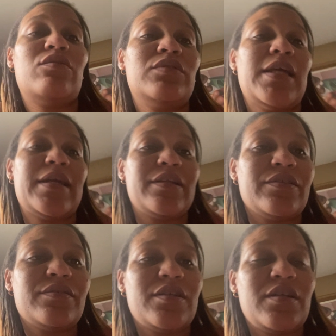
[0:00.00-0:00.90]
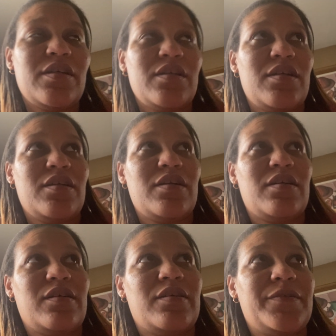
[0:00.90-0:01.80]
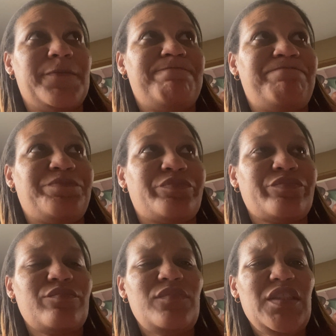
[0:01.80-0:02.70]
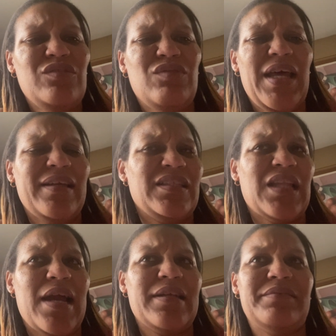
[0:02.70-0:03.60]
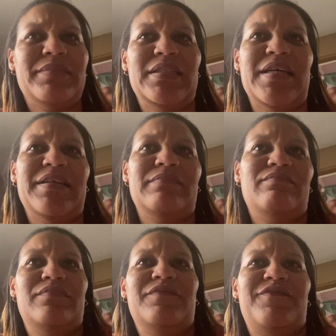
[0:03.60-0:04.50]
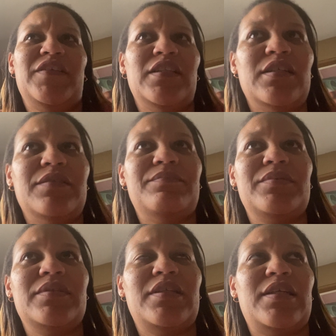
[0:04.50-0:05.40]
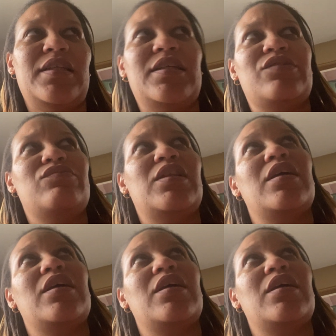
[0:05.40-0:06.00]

later. You light them and they fill up, and then you let